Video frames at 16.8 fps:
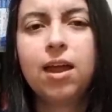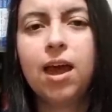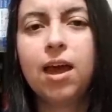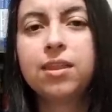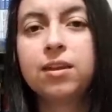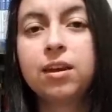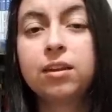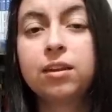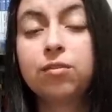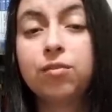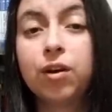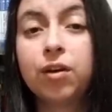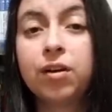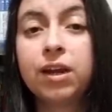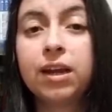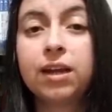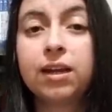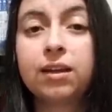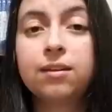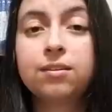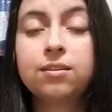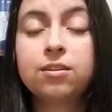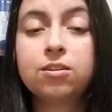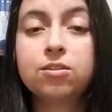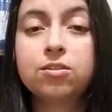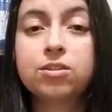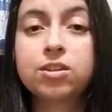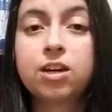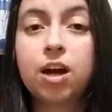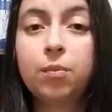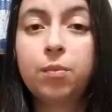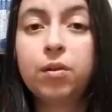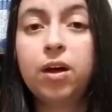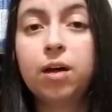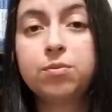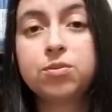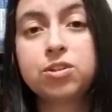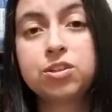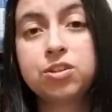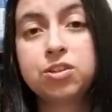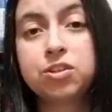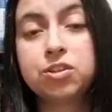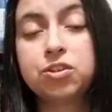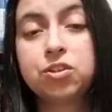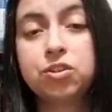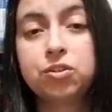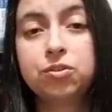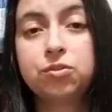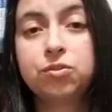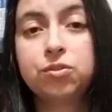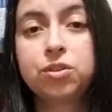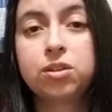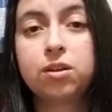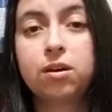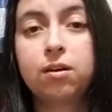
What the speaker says: And then at the very end, there's a couple options you could choose